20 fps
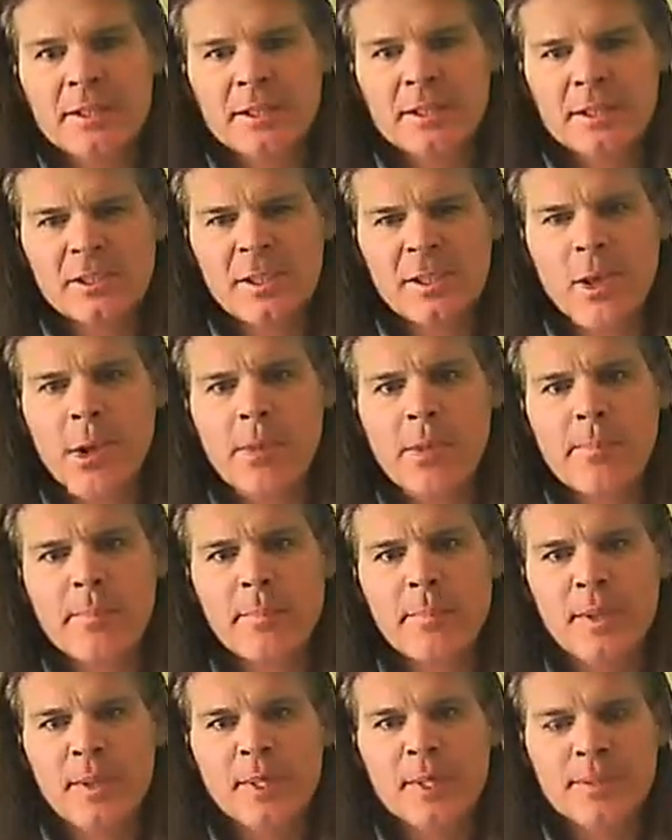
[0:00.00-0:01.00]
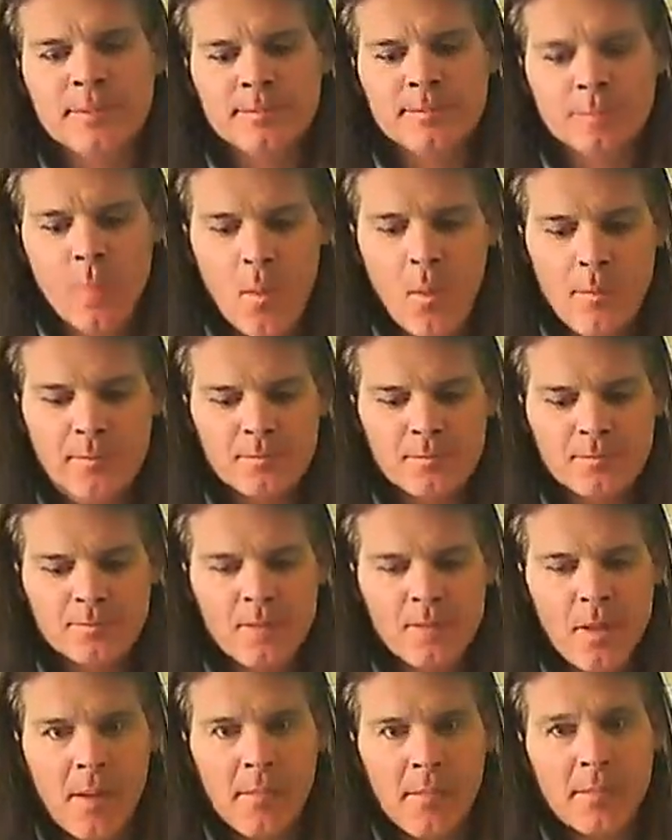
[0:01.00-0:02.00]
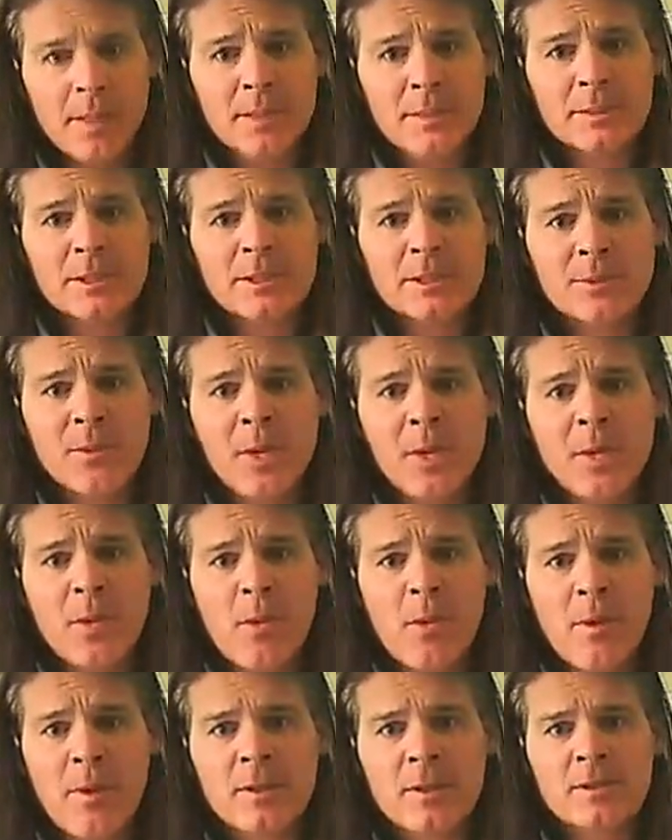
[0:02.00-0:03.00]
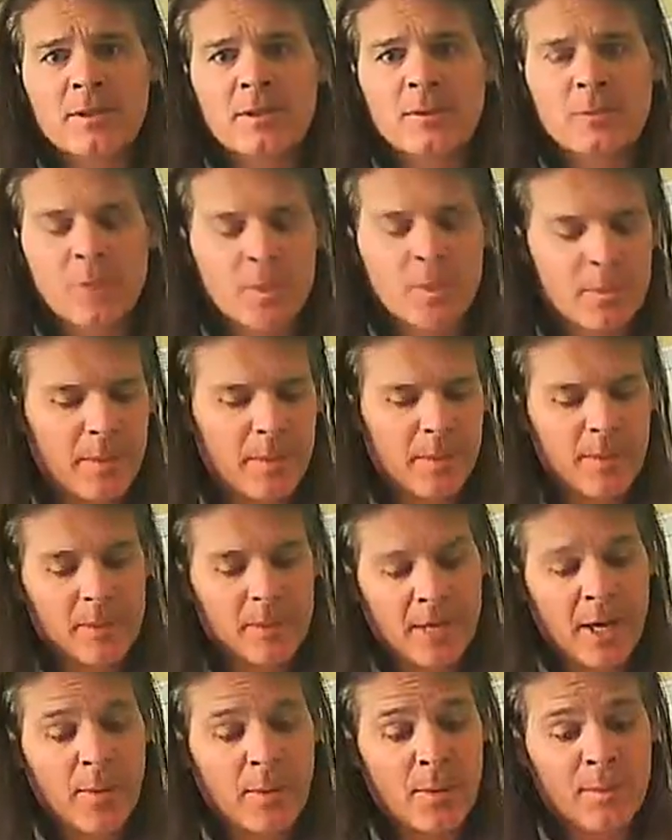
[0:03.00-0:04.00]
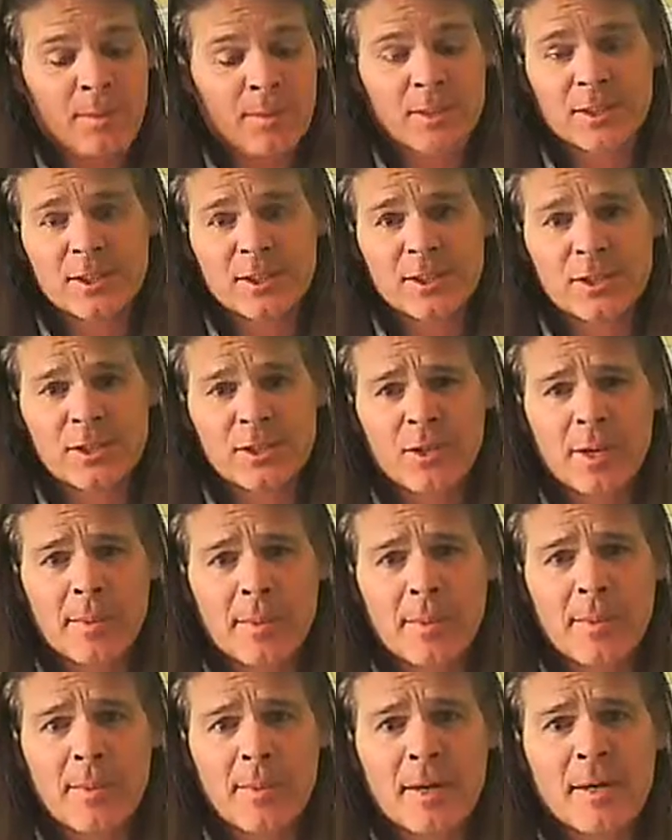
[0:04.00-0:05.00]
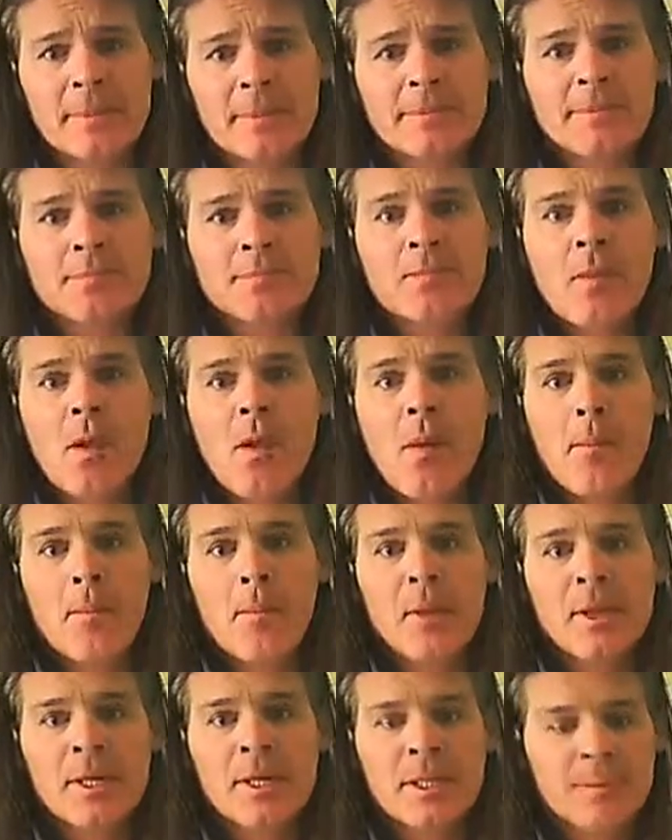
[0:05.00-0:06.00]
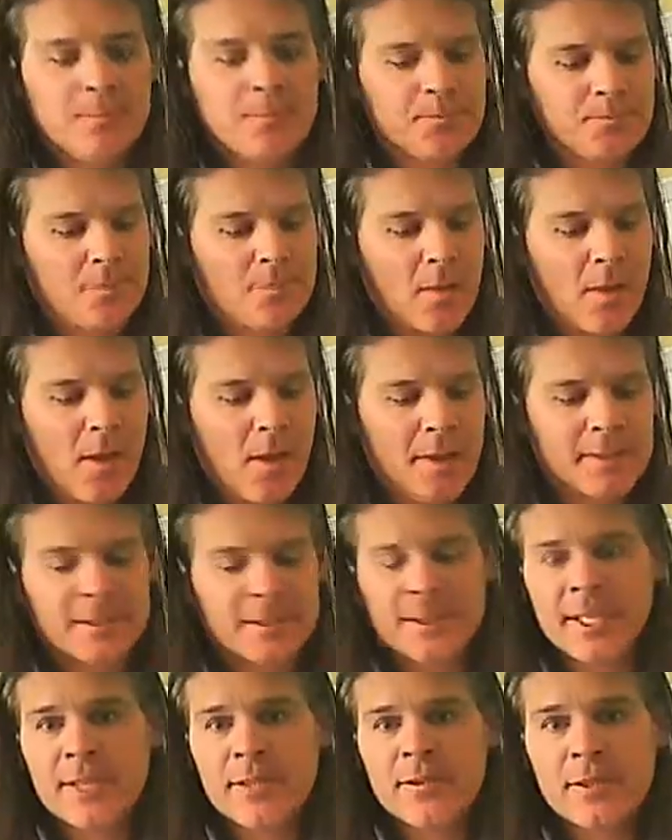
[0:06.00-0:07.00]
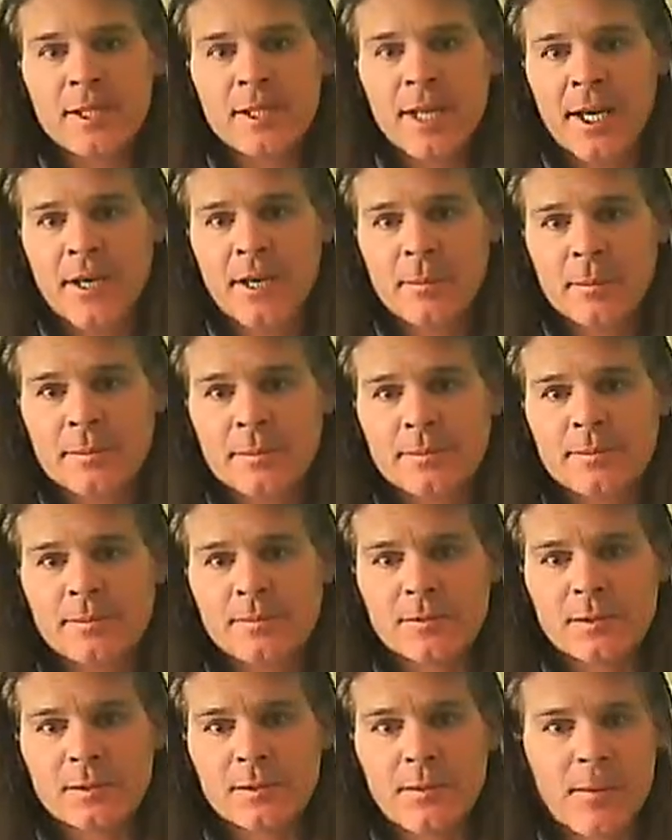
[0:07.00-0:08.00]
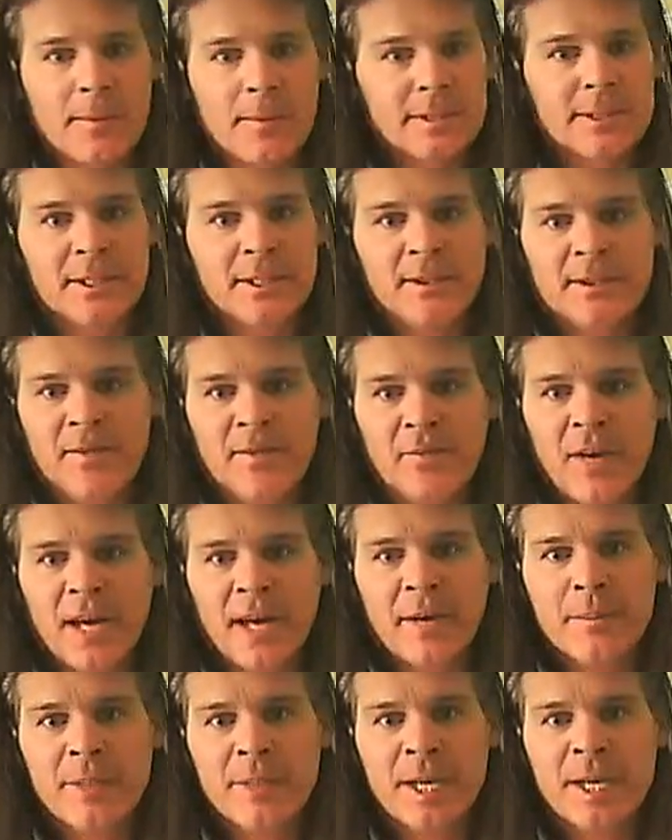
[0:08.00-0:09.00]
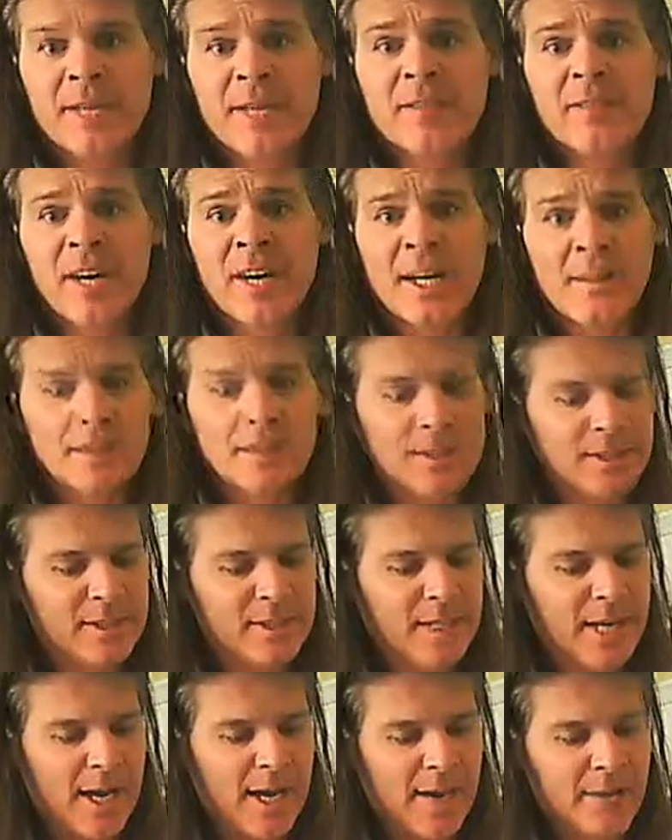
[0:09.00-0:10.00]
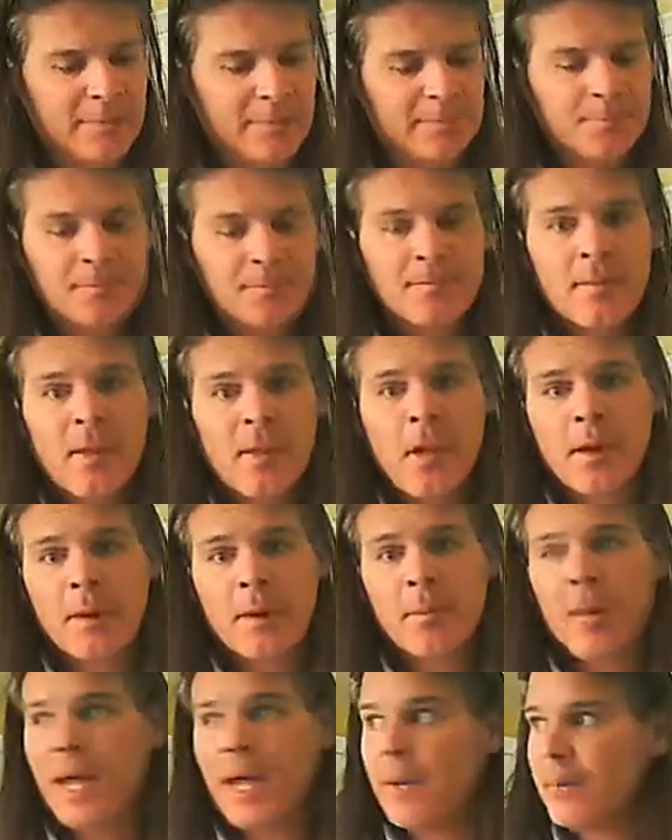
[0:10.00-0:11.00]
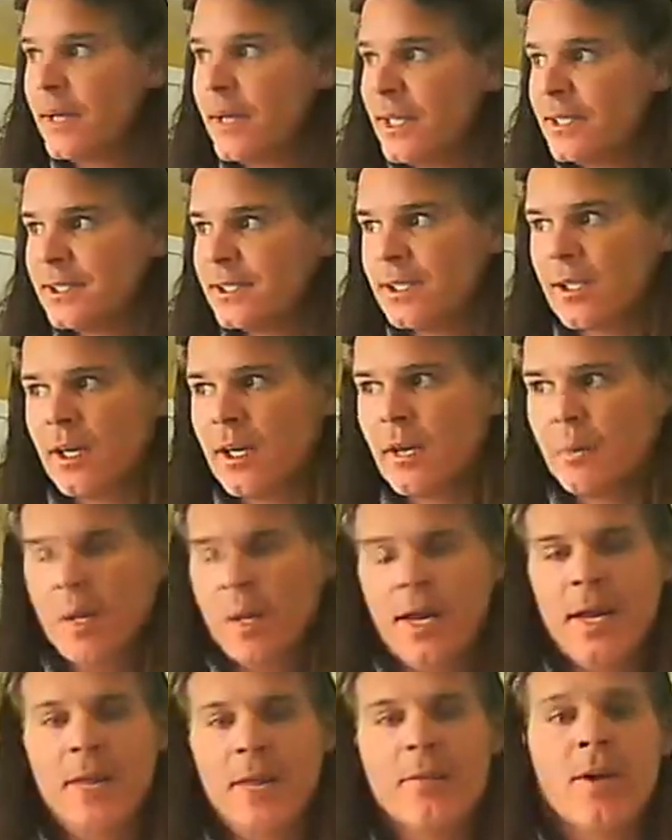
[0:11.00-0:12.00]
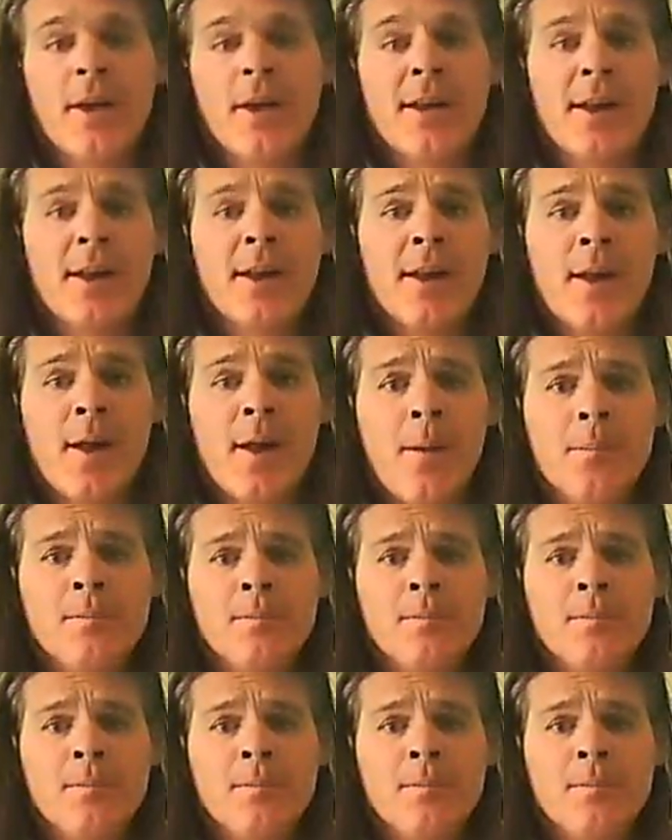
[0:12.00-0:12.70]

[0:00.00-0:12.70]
a little bitter, maybe a little bit too bitter for most people. That one was extremely bitter, but it's definitely edible. You get some vitamin A and vitamin C out of it. The blackberries are coming in right now,